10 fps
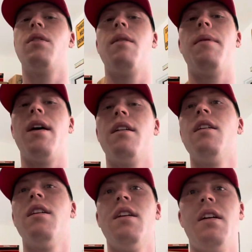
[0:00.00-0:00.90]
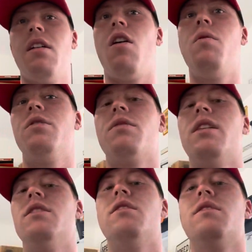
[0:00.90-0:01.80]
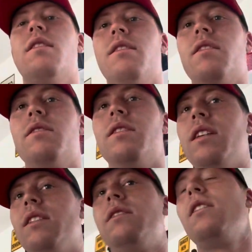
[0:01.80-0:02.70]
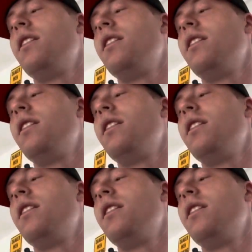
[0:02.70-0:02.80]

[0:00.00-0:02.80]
I'm at. It always rains just on Thursdays.